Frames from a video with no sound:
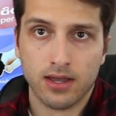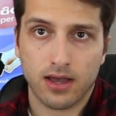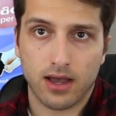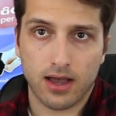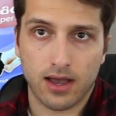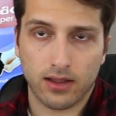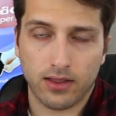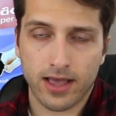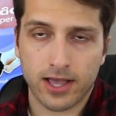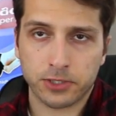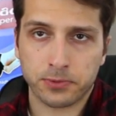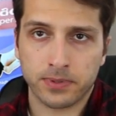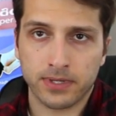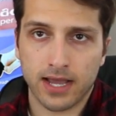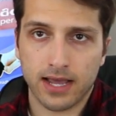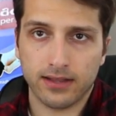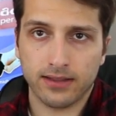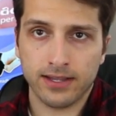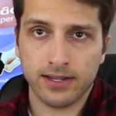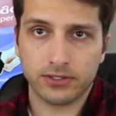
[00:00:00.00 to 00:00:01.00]
Uh, last but
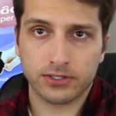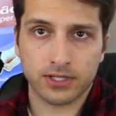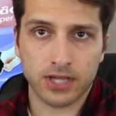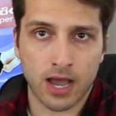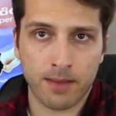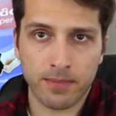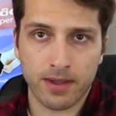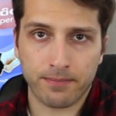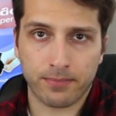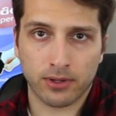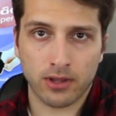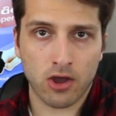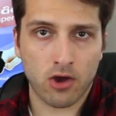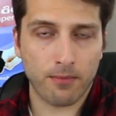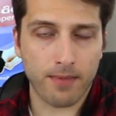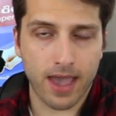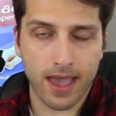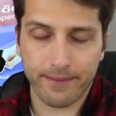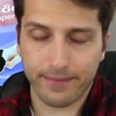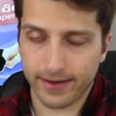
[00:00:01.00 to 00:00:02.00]
not least, comment below.
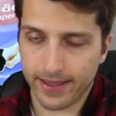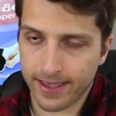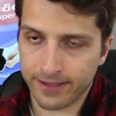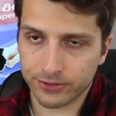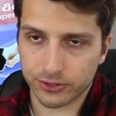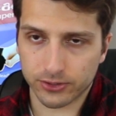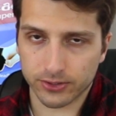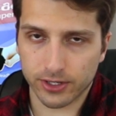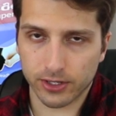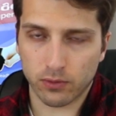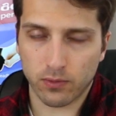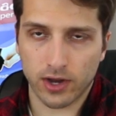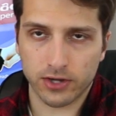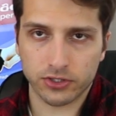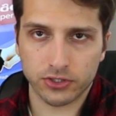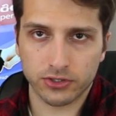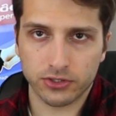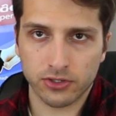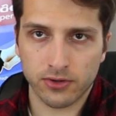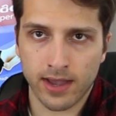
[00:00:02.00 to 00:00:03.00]
I'm happy to answer any
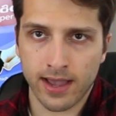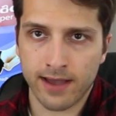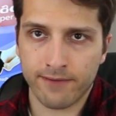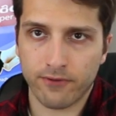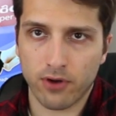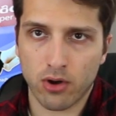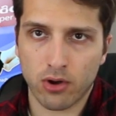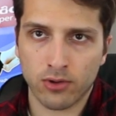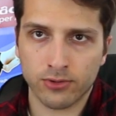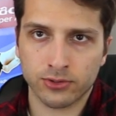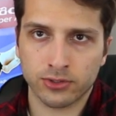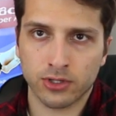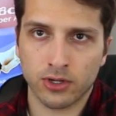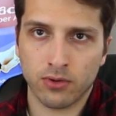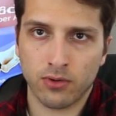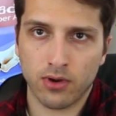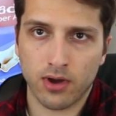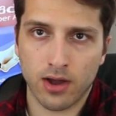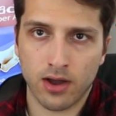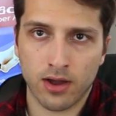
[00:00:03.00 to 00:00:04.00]
questions you have.
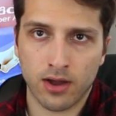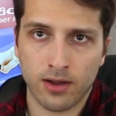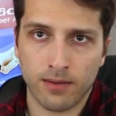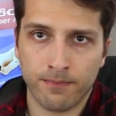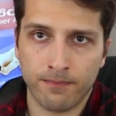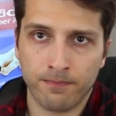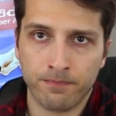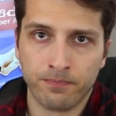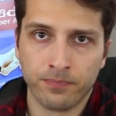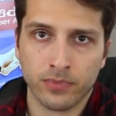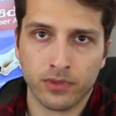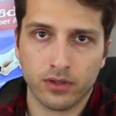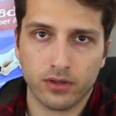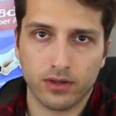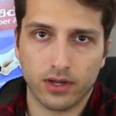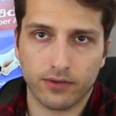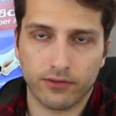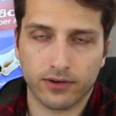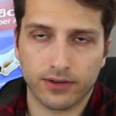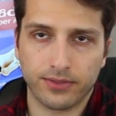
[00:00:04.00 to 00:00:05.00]
Also, um,
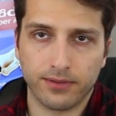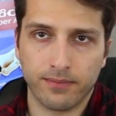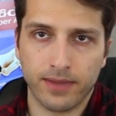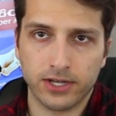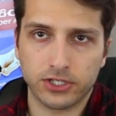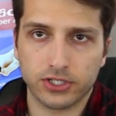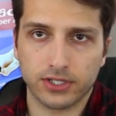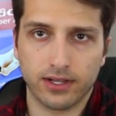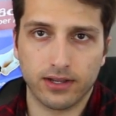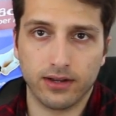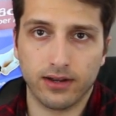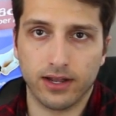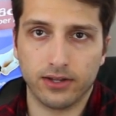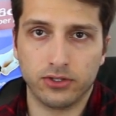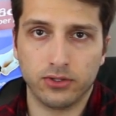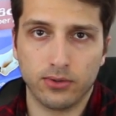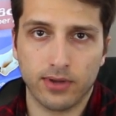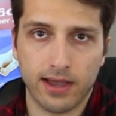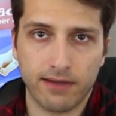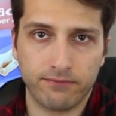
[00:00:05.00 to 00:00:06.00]
I forgot to mention that I
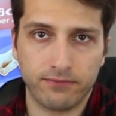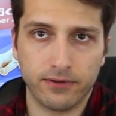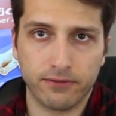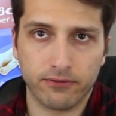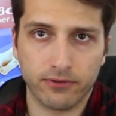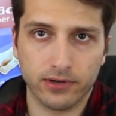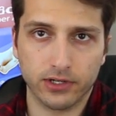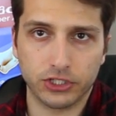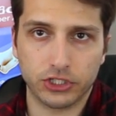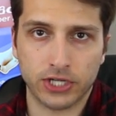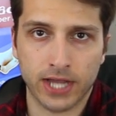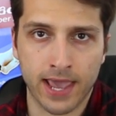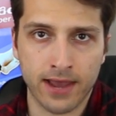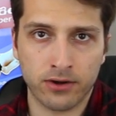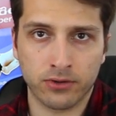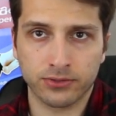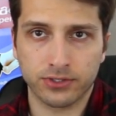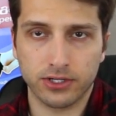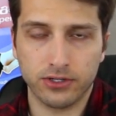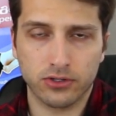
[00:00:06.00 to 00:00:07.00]
do have different
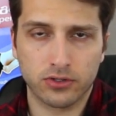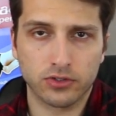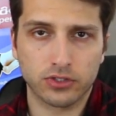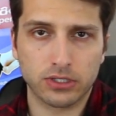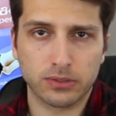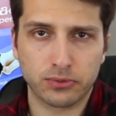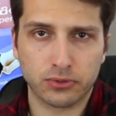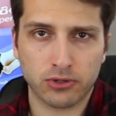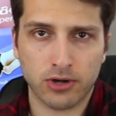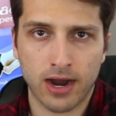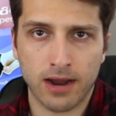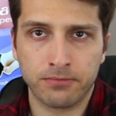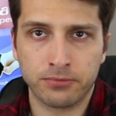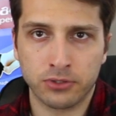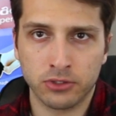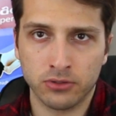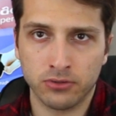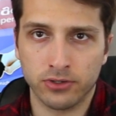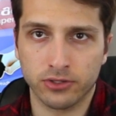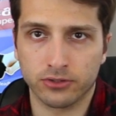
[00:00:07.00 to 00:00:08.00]
channels that you can subscribe
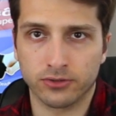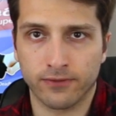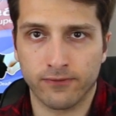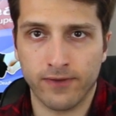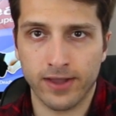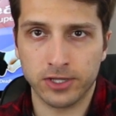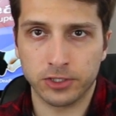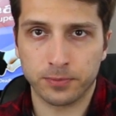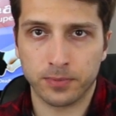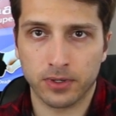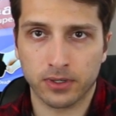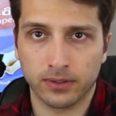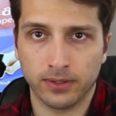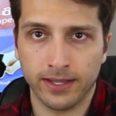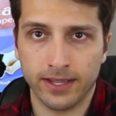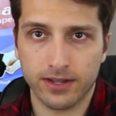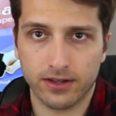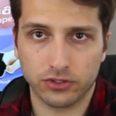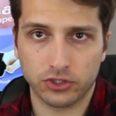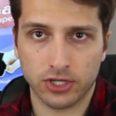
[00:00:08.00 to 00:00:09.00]
to. Here's a Facebook
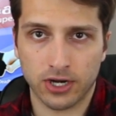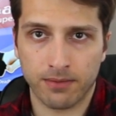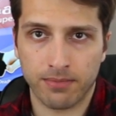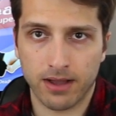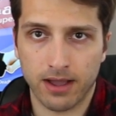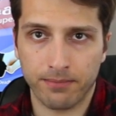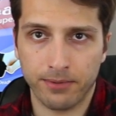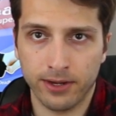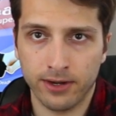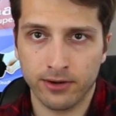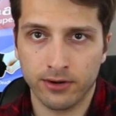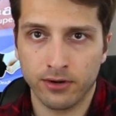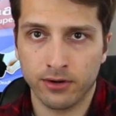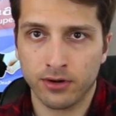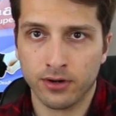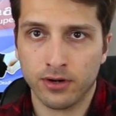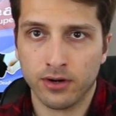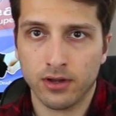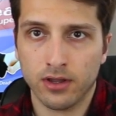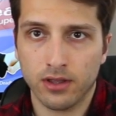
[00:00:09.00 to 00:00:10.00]
link. I'll try to pop
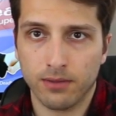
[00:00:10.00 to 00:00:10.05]
here.